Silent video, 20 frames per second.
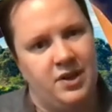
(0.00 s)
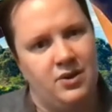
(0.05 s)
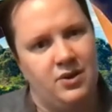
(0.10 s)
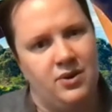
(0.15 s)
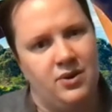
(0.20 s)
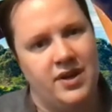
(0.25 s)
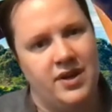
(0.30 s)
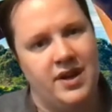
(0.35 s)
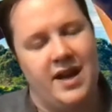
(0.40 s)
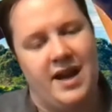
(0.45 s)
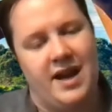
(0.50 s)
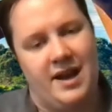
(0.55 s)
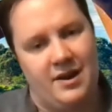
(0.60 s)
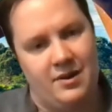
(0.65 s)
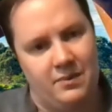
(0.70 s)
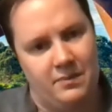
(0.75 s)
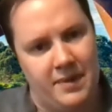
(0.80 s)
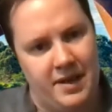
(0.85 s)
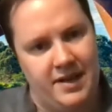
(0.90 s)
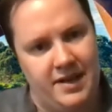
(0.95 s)
look at how
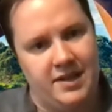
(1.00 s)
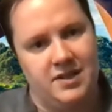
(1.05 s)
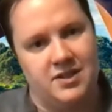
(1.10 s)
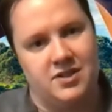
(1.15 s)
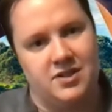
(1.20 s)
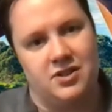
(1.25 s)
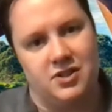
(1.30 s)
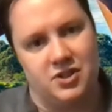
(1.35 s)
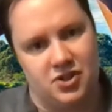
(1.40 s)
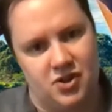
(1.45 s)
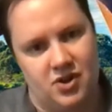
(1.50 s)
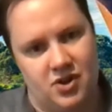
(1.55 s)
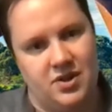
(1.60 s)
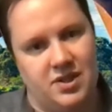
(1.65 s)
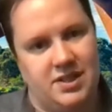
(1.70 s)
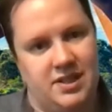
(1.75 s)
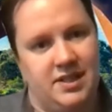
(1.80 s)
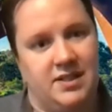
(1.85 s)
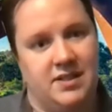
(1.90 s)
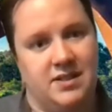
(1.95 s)
meaning is
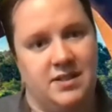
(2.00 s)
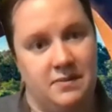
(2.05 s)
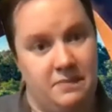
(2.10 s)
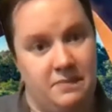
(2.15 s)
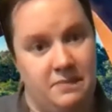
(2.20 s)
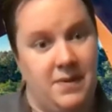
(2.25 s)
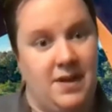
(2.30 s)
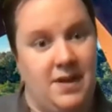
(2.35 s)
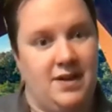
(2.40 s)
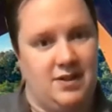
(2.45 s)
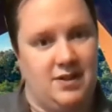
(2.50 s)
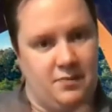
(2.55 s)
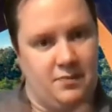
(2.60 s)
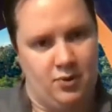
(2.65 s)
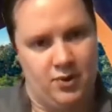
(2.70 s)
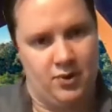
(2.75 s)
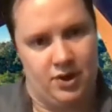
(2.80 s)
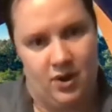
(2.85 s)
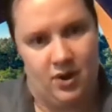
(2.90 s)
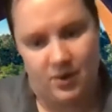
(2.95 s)
constructed, the
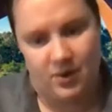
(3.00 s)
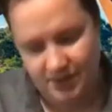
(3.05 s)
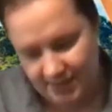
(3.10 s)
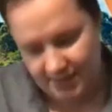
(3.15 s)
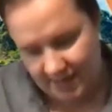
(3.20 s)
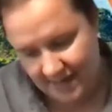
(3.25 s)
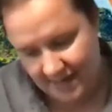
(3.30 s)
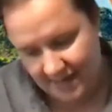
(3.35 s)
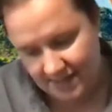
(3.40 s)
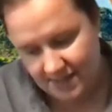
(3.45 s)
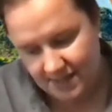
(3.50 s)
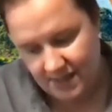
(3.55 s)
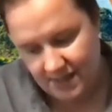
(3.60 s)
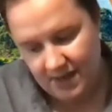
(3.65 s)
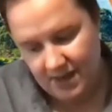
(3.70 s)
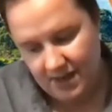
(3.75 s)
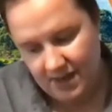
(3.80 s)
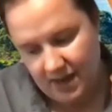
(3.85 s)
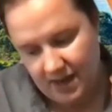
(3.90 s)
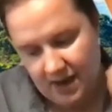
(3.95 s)
broader context,
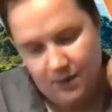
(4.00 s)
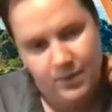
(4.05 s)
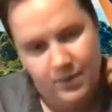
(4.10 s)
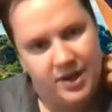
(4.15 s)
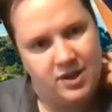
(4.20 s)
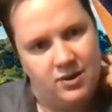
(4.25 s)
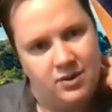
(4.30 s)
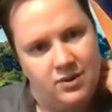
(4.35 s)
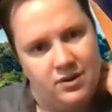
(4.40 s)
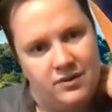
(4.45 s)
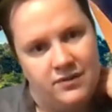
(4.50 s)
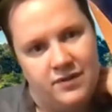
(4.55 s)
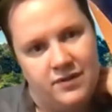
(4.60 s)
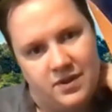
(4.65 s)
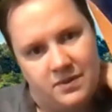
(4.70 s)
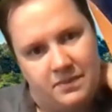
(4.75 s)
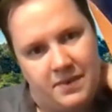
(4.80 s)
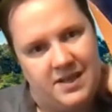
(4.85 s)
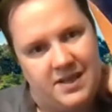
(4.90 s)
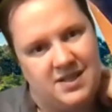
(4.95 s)
and we can look for the
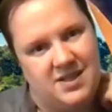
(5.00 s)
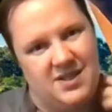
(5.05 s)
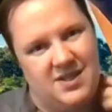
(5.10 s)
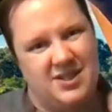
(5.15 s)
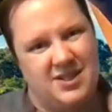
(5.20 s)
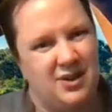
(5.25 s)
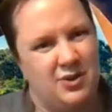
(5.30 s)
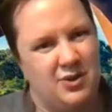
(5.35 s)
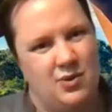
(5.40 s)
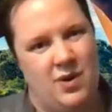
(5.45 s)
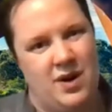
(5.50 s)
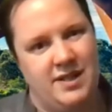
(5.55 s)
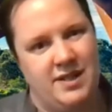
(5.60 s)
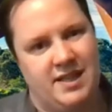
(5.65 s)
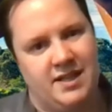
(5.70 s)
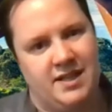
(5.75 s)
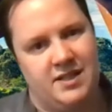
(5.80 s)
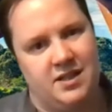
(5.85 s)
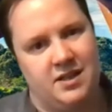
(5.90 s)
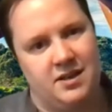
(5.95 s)
bits that don't quite
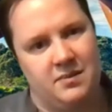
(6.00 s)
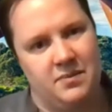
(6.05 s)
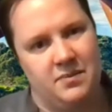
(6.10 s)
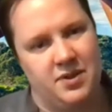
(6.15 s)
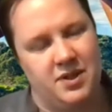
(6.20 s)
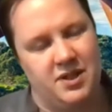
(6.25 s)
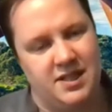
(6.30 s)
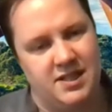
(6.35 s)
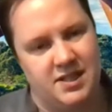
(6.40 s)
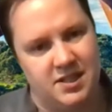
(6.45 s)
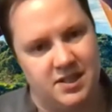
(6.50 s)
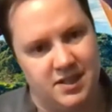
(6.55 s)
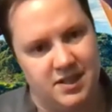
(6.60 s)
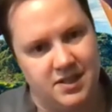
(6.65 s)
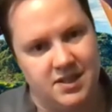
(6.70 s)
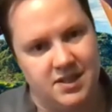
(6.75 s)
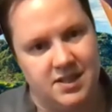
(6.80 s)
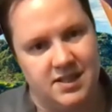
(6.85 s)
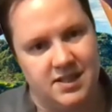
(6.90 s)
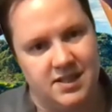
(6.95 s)
add up, the
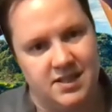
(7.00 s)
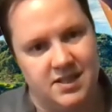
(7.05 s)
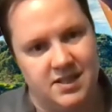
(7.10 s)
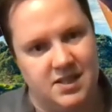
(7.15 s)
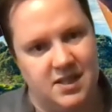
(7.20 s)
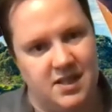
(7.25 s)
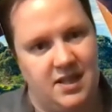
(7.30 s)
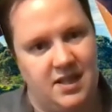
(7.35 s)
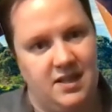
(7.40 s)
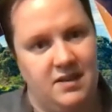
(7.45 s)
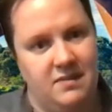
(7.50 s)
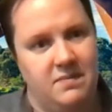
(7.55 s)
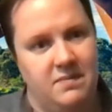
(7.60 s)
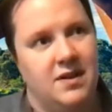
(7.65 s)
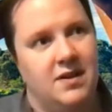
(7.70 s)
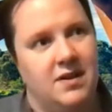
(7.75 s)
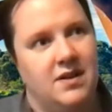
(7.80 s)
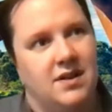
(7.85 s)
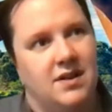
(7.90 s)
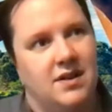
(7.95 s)
dissonances, the
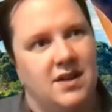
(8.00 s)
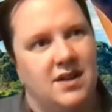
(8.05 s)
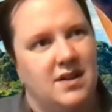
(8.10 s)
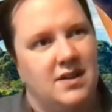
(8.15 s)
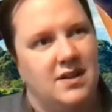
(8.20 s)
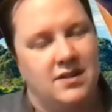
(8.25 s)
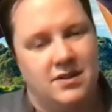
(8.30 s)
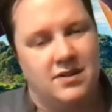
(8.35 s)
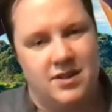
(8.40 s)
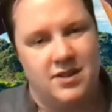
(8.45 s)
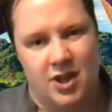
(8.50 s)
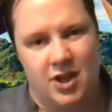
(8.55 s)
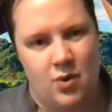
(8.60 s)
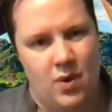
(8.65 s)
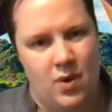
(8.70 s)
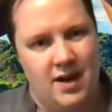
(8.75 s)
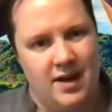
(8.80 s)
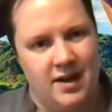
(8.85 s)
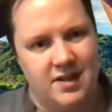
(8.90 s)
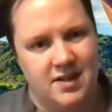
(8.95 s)

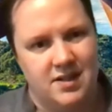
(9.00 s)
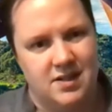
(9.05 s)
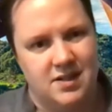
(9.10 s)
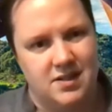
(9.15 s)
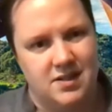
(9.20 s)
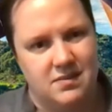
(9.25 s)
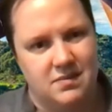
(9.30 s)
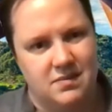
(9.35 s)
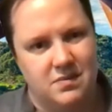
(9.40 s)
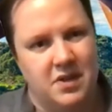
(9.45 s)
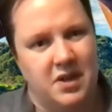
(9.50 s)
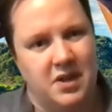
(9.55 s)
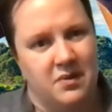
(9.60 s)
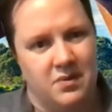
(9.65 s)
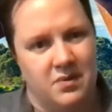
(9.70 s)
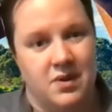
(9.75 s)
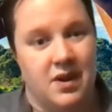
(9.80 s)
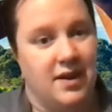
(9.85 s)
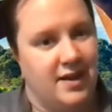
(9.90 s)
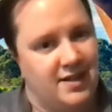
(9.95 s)
quirks,
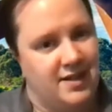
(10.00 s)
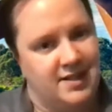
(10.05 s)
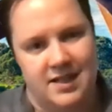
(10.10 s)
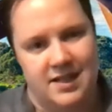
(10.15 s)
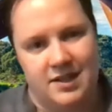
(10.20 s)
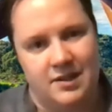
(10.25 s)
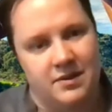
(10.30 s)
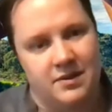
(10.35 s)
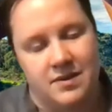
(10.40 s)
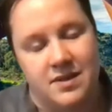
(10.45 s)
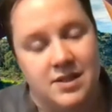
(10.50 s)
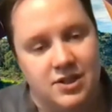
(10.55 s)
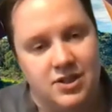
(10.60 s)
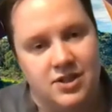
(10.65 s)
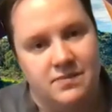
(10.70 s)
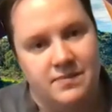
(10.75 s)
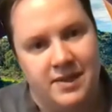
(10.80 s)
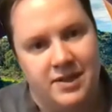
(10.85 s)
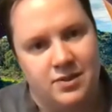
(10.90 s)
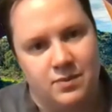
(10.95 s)
exactly as you
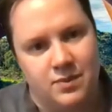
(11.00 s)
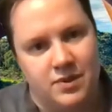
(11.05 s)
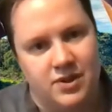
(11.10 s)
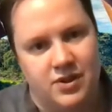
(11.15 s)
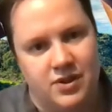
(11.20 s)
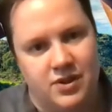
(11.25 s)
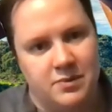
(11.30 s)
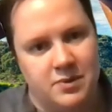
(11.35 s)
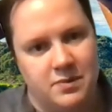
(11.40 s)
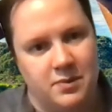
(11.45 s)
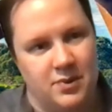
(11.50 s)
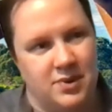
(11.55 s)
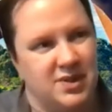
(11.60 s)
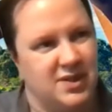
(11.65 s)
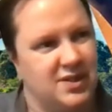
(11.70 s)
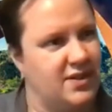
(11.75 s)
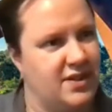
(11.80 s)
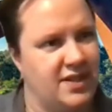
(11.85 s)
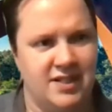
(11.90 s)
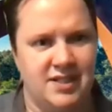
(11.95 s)
mentioned with the Trump supporters,
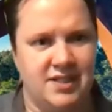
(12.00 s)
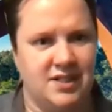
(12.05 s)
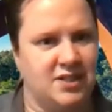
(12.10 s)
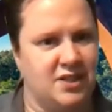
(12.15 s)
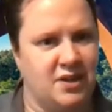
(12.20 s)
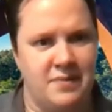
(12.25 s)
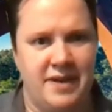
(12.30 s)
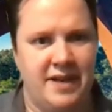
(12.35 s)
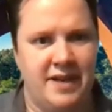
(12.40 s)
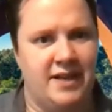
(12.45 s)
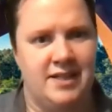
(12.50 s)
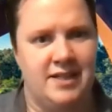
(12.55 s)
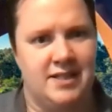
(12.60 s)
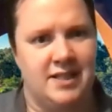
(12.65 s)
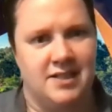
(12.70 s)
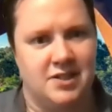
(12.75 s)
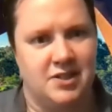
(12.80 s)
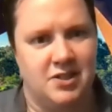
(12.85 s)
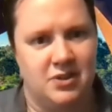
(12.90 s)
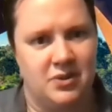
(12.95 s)
the things that don't make any
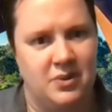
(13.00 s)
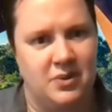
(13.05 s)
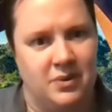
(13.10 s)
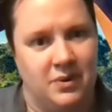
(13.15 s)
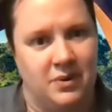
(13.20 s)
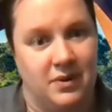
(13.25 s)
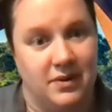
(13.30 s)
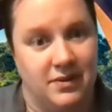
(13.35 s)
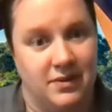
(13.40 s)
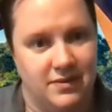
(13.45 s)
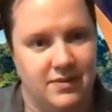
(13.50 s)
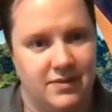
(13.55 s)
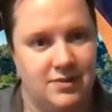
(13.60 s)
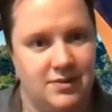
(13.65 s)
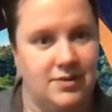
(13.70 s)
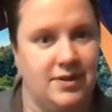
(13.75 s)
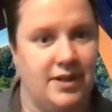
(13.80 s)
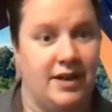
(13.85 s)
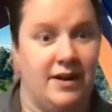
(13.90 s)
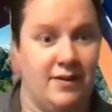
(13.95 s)
sense at all,
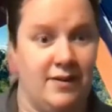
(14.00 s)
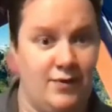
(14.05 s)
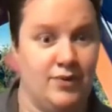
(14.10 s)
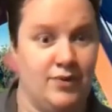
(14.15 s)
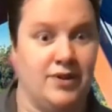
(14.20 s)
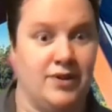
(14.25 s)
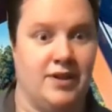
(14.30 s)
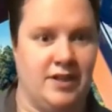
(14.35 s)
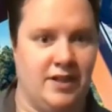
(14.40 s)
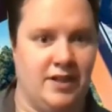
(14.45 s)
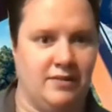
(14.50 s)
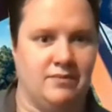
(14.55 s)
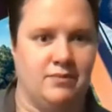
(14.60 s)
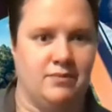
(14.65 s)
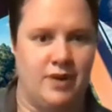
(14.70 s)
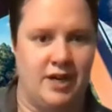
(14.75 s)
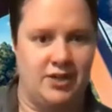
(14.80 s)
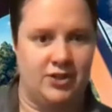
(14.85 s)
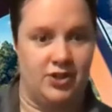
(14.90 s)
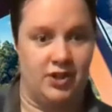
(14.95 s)
if you're thinking
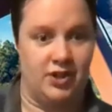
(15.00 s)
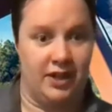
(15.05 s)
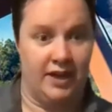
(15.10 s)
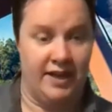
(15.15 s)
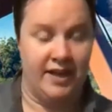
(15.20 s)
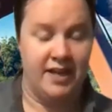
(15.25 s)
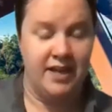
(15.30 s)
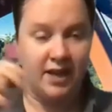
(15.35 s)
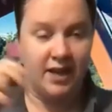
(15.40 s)
rationally.